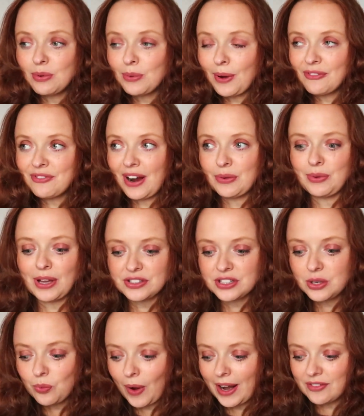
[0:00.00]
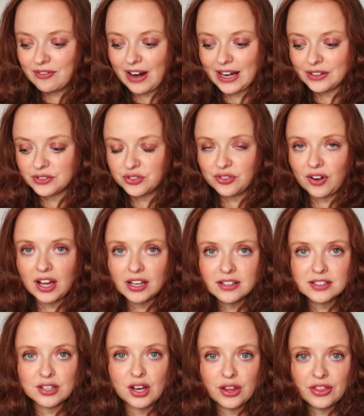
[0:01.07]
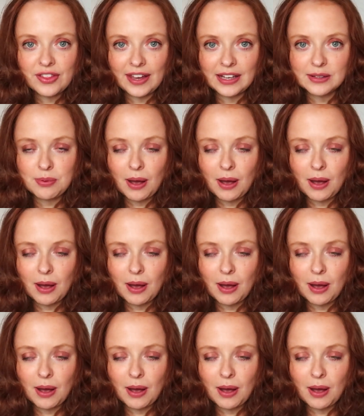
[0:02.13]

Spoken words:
we actually went round for like certain things,